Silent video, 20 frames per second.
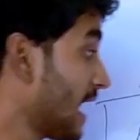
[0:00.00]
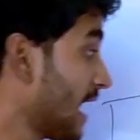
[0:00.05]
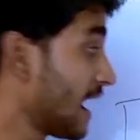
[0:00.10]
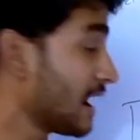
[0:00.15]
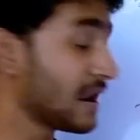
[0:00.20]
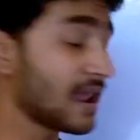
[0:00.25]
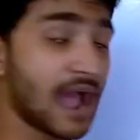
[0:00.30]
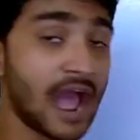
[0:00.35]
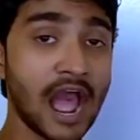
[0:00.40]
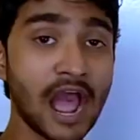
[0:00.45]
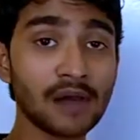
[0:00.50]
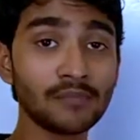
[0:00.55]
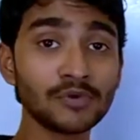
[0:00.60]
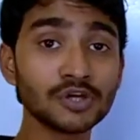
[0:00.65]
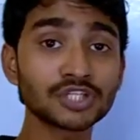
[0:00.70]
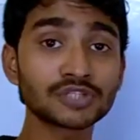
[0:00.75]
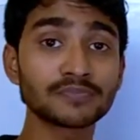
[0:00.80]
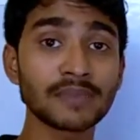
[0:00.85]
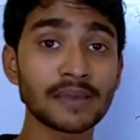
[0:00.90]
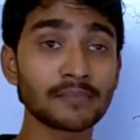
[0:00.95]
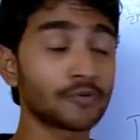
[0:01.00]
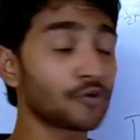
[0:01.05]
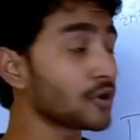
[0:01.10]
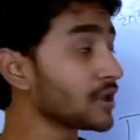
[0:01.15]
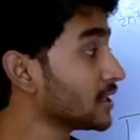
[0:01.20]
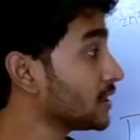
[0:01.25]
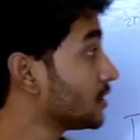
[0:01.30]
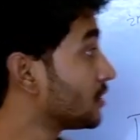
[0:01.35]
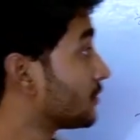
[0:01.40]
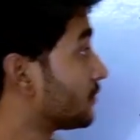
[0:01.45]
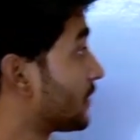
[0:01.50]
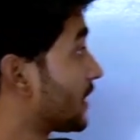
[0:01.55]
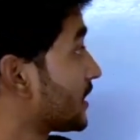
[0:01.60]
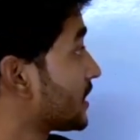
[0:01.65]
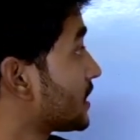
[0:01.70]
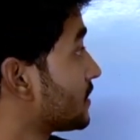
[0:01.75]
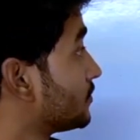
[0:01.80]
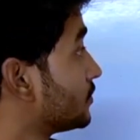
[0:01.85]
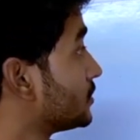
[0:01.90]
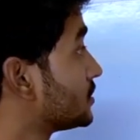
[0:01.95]
And how much memory your
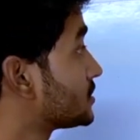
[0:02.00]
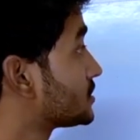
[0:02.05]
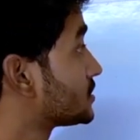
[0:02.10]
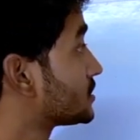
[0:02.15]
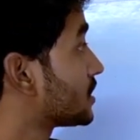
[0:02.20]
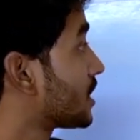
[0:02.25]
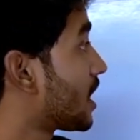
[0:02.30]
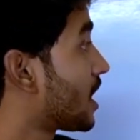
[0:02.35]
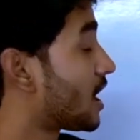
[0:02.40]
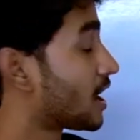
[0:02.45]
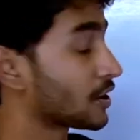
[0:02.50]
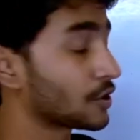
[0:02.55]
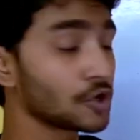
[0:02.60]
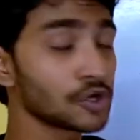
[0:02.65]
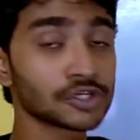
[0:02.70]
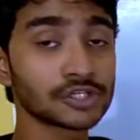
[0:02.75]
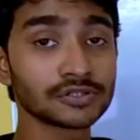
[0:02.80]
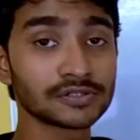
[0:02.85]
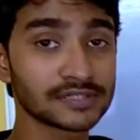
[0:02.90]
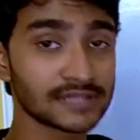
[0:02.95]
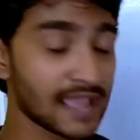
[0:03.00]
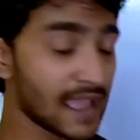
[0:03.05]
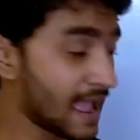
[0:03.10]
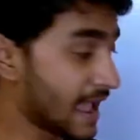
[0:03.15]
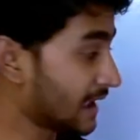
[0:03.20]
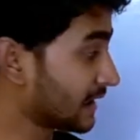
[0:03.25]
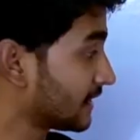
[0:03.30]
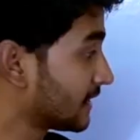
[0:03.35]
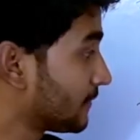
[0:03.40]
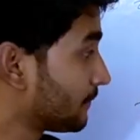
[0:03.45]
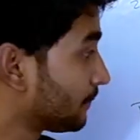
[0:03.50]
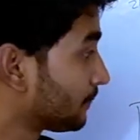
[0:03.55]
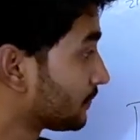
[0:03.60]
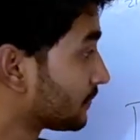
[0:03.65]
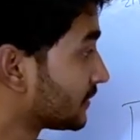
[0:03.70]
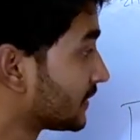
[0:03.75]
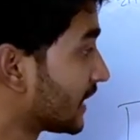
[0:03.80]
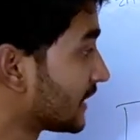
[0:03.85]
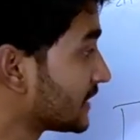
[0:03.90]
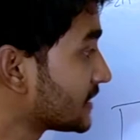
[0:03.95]
variables are going to take,
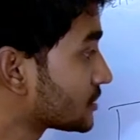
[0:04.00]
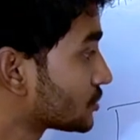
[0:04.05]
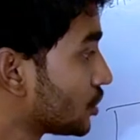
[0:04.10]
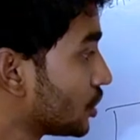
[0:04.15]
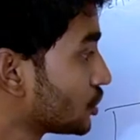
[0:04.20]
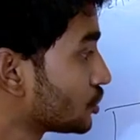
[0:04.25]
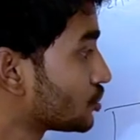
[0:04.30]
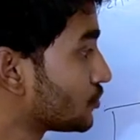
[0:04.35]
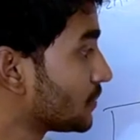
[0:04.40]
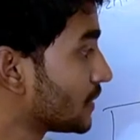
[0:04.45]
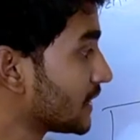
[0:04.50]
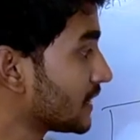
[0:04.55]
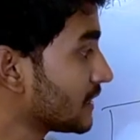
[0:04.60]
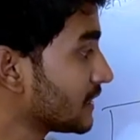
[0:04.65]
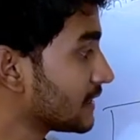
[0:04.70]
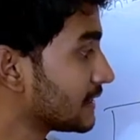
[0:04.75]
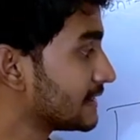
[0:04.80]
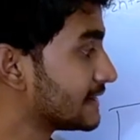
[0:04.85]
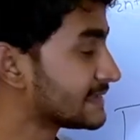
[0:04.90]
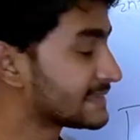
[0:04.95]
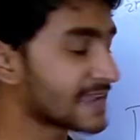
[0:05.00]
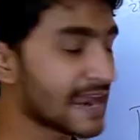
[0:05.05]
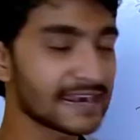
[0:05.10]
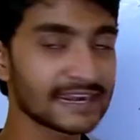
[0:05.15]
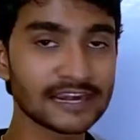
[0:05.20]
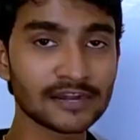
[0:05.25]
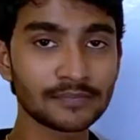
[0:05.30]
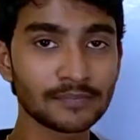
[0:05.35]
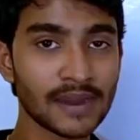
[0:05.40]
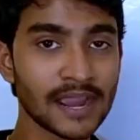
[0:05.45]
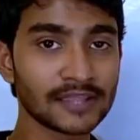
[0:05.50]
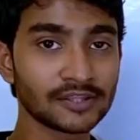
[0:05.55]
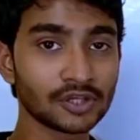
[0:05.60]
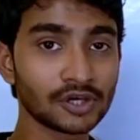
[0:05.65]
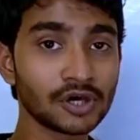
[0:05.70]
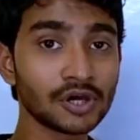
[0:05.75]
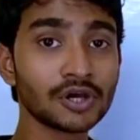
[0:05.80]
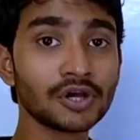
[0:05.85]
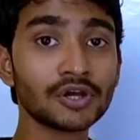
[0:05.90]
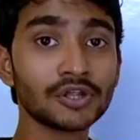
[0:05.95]
that is going to be decided by
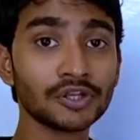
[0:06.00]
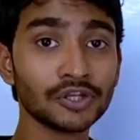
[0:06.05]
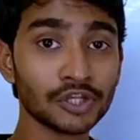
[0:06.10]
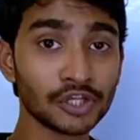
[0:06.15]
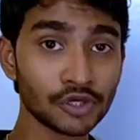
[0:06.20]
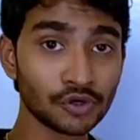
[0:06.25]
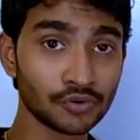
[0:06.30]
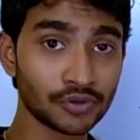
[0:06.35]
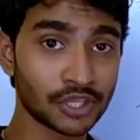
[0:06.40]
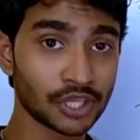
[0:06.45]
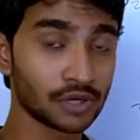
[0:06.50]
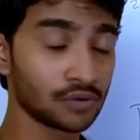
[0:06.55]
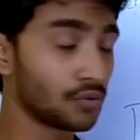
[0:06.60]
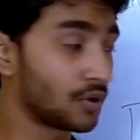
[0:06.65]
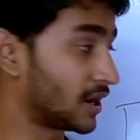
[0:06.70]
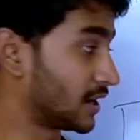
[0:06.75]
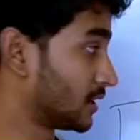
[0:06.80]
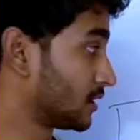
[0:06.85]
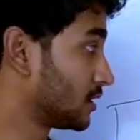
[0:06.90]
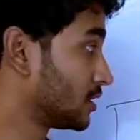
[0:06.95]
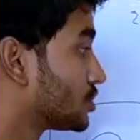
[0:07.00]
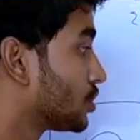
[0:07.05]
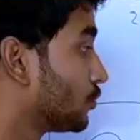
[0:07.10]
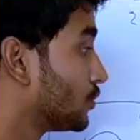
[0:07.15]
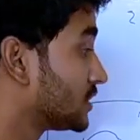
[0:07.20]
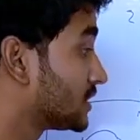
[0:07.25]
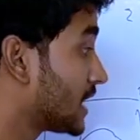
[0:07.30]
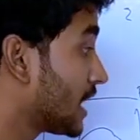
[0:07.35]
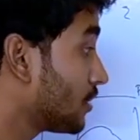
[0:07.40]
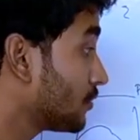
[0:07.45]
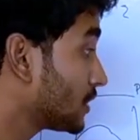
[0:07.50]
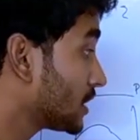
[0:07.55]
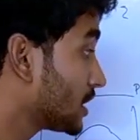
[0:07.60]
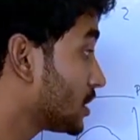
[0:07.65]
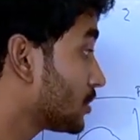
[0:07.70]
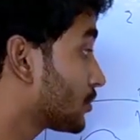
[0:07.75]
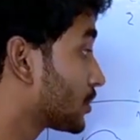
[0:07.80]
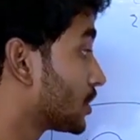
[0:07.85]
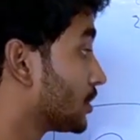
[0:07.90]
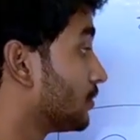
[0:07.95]
the new keyword. So without
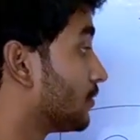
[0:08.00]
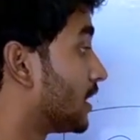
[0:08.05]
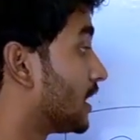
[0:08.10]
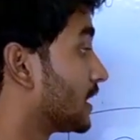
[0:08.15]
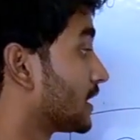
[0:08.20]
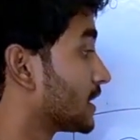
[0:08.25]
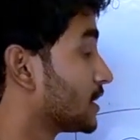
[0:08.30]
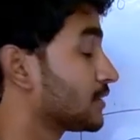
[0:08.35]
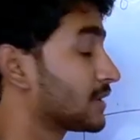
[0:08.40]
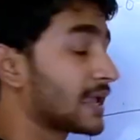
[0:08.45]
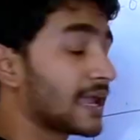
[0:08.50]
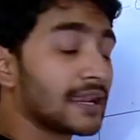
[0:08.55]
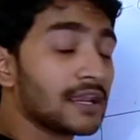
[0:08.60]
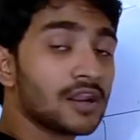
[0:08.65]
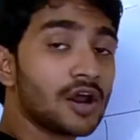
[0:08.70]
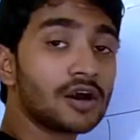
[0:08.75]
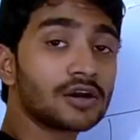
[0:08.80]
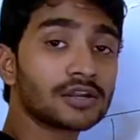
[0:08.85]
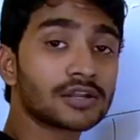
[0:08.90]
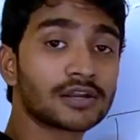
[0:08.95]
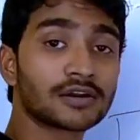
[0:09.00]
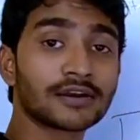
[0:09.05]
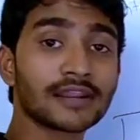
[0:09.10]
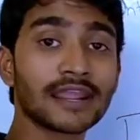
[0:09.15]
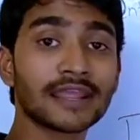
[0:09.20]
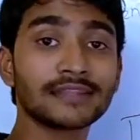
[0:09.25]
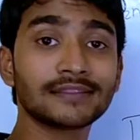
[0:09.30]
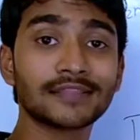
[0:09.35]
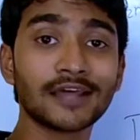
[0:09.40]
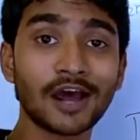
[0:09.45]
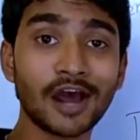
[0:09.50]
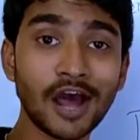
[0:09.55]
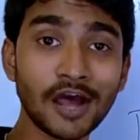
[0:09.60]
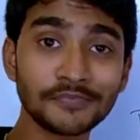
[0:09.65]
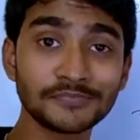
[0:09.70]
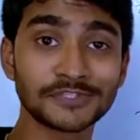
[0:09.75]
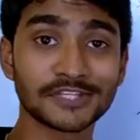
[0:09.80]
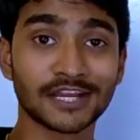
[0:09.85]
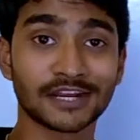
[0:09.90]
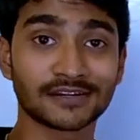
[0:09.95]
new keyword, you cannot create the
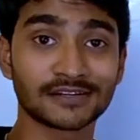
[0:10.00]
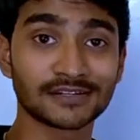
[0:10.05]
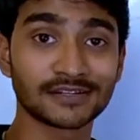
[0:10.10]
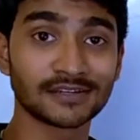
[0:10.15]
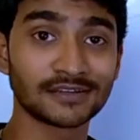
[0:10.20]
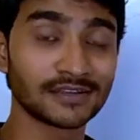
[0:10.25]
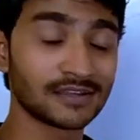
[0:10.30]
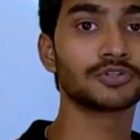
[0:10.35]
object.